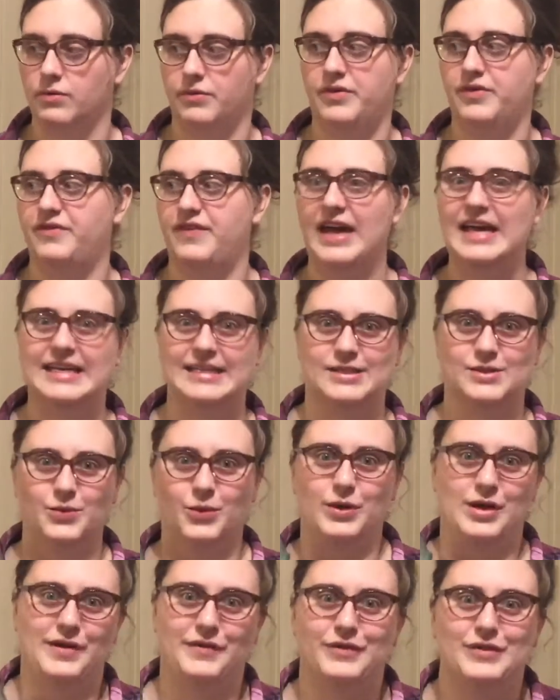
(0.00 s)
the vase,
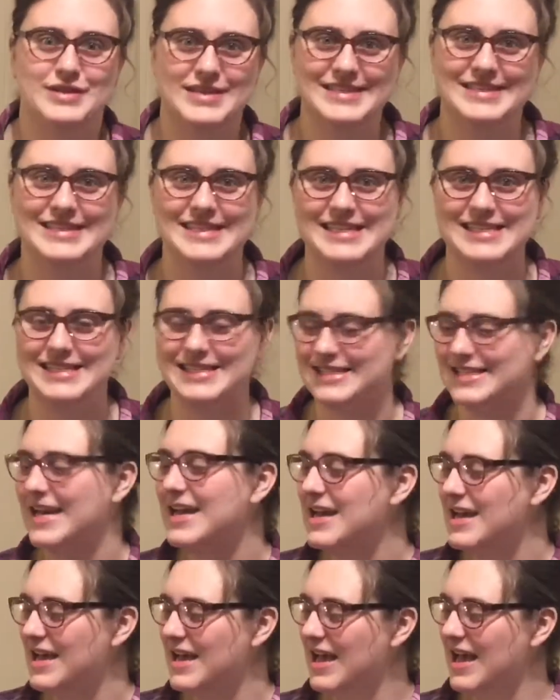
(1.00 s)
whatever this is,
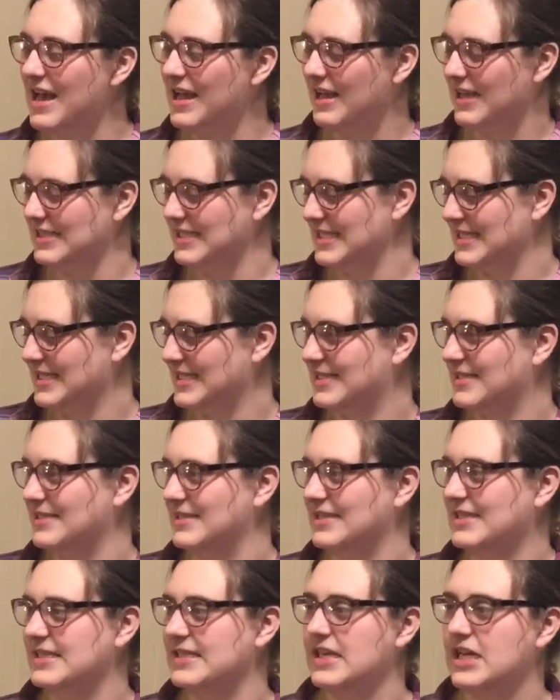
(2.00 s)
because
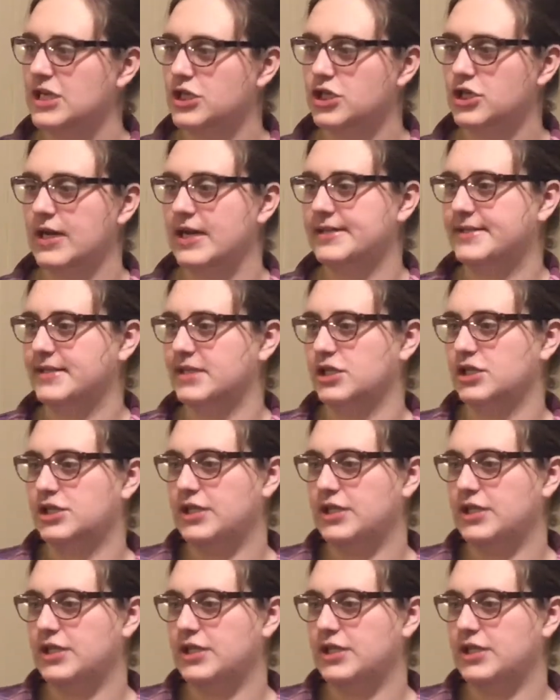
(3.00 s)
it's an interesting